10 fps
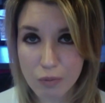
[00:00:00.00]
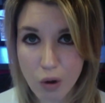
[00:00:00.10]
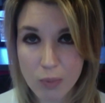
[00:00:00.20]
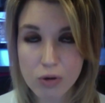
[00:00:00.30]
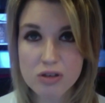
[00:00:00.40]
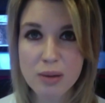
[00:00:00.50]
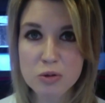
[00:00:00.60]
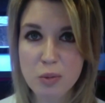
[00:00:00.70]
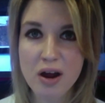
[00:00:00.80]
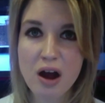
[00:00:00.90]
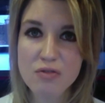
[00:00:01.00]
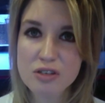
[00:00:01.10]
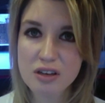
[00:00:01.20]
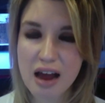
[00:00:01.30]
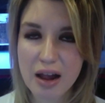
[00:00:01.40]
what pulls up to my
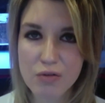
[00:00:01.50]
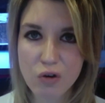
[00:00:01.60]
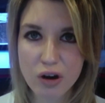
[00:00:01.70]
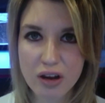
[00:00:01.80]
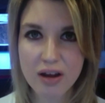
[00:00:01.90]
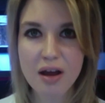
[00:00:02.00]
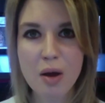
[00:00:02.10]
office in California?